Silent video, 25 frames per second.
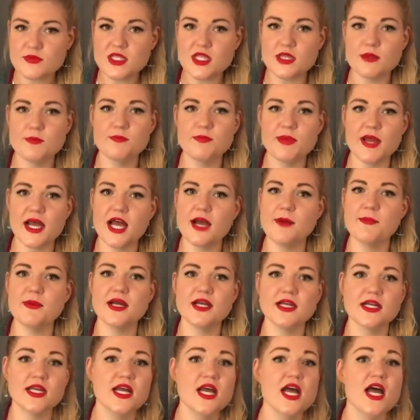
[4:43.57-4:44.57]
But among
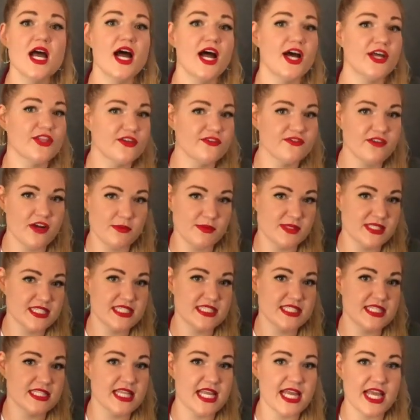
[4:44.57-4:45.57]
other pharmacies in
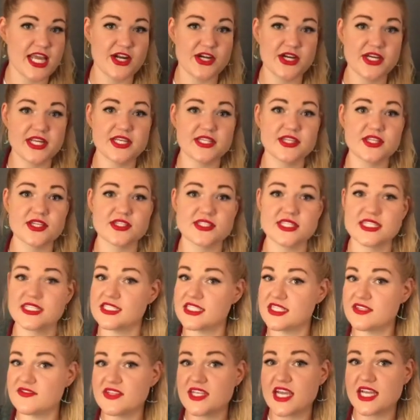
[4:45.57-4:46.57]
the area, there's a
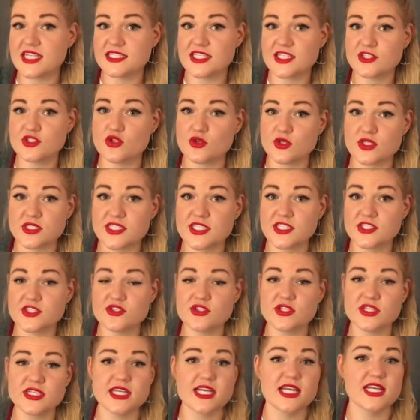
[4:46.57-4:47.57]
CVS on Dorset
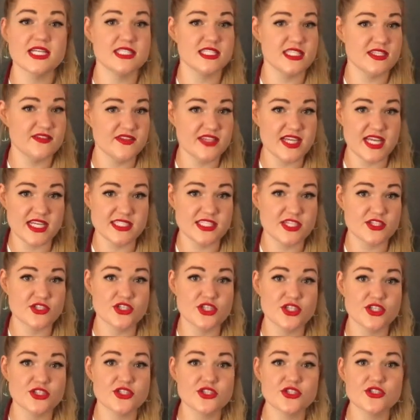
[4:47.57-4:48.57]
Street, a CVS on
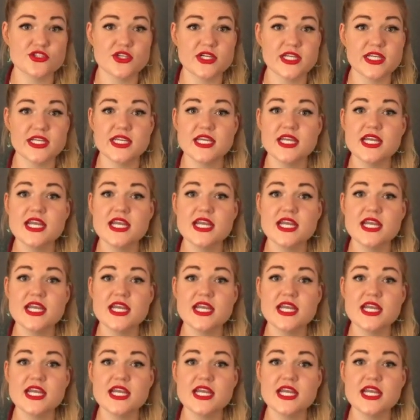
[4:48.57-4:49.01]
Church Street,